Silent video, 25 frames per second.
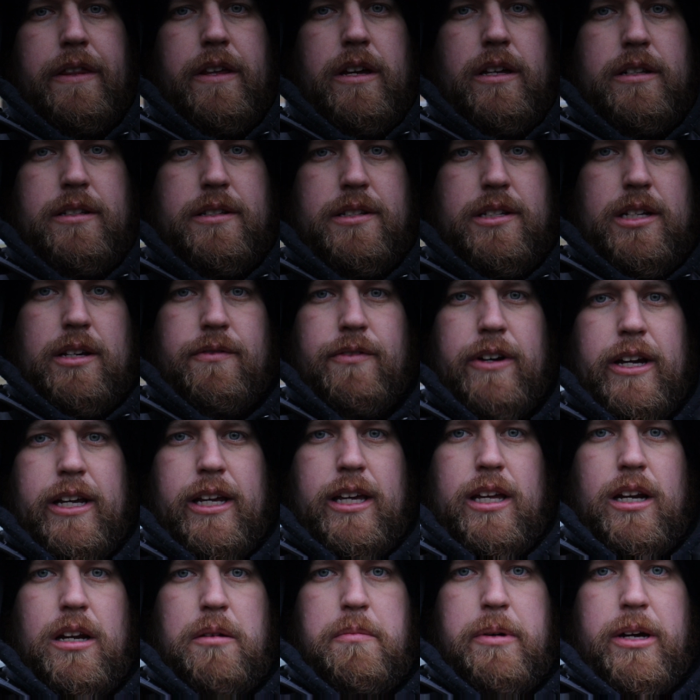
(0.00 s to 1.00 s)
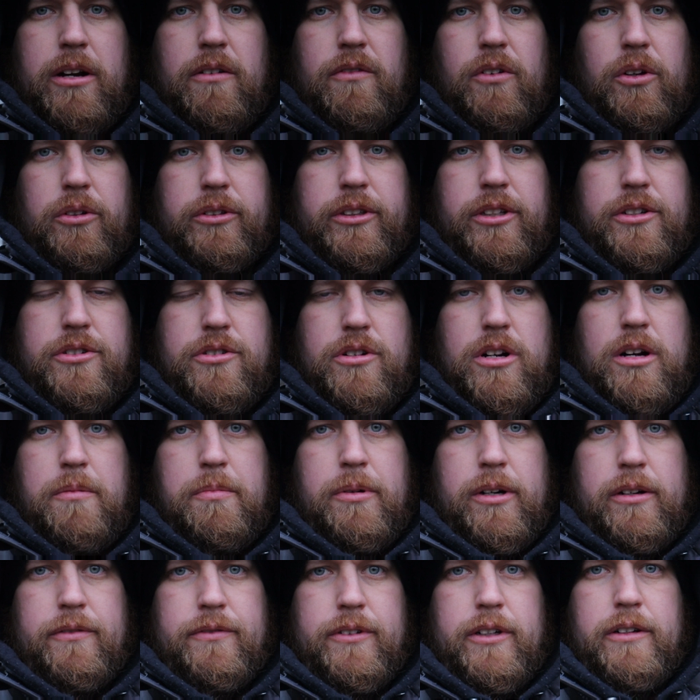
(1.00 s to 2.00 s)
and then see if I can get any better voltage
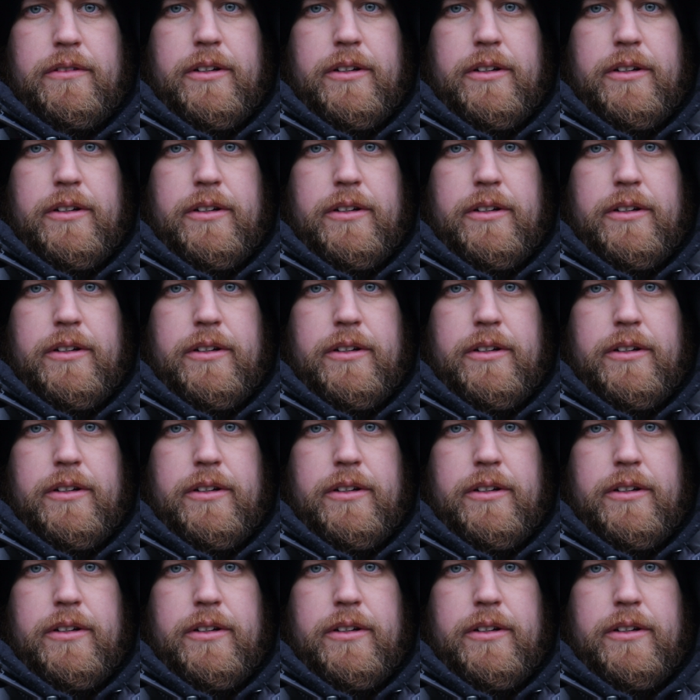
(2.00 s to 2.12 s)
drop off